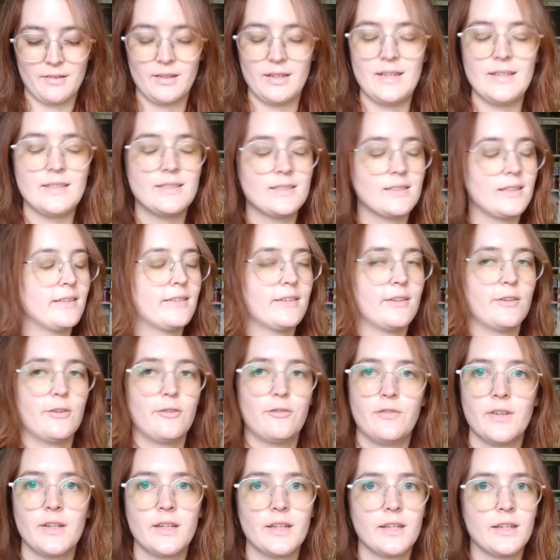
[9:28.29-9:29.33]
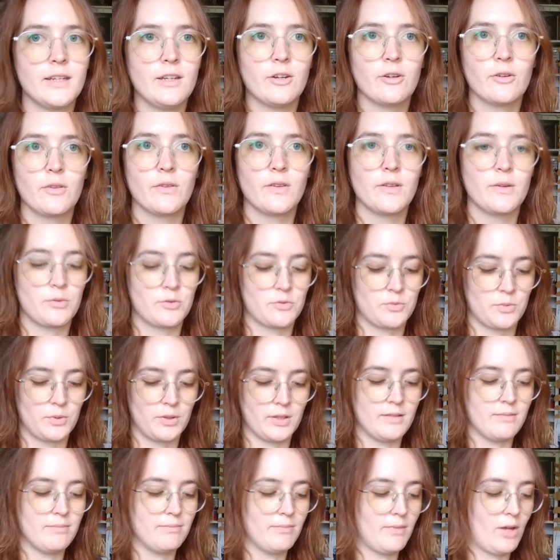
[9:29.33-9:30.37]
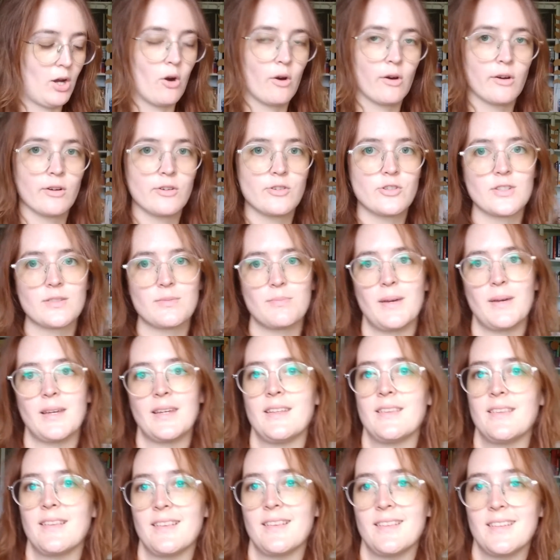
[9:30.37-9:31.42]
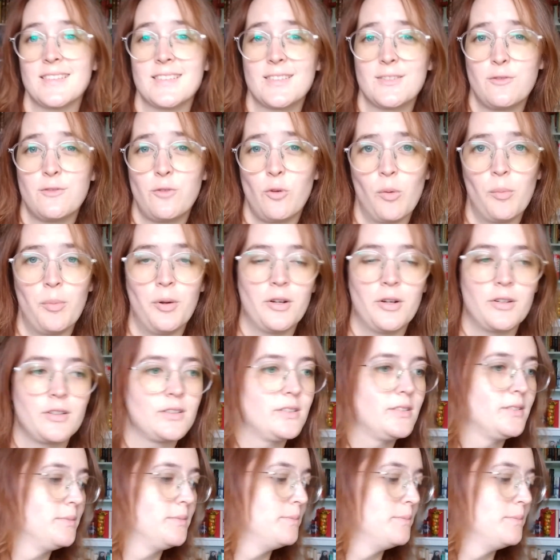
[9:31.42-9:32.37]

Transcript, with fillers: easily could have fit in here that was really hard just making the list for books.